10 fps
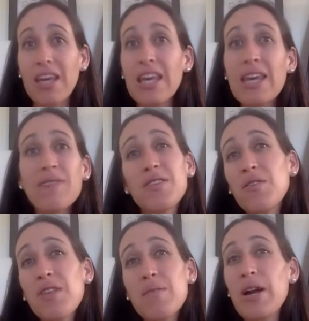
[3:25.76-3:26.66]
Even
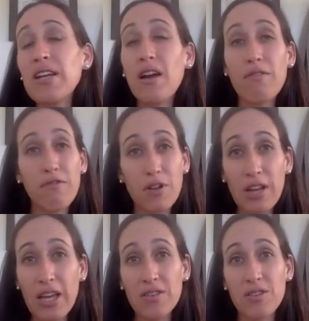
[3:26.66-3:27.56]
though they might not
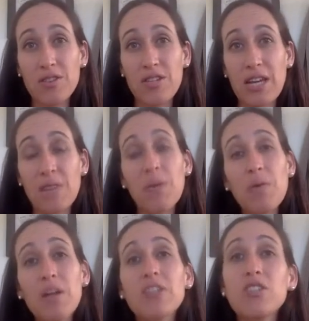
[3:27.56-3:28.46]
fully understand,
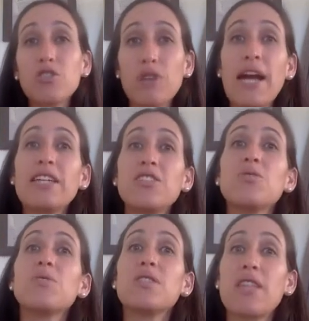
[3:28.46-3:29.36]
we want to try
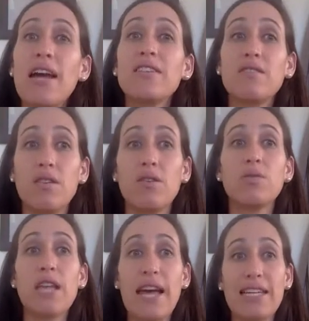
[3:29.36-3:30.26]
to set
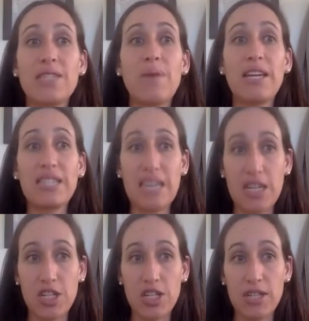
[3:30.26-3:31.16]
those
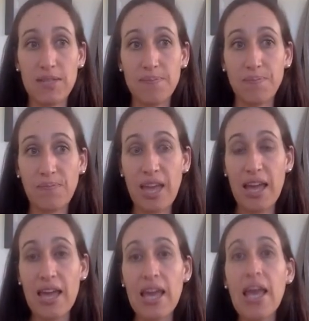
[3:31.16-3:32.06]
expectations,
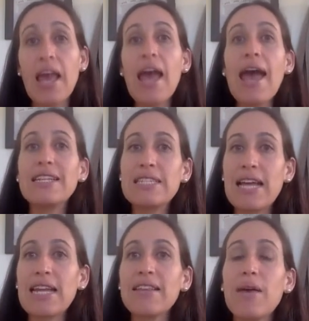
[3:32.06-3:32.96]
okay? And
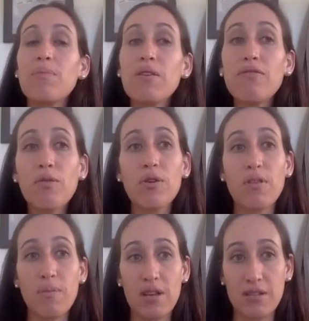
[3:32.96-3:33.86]
setting them
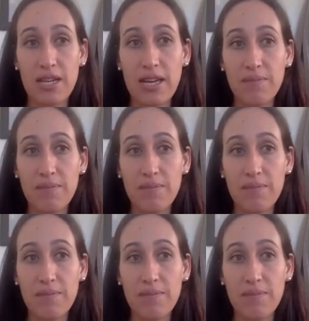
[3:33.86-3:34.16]
before the mealtime.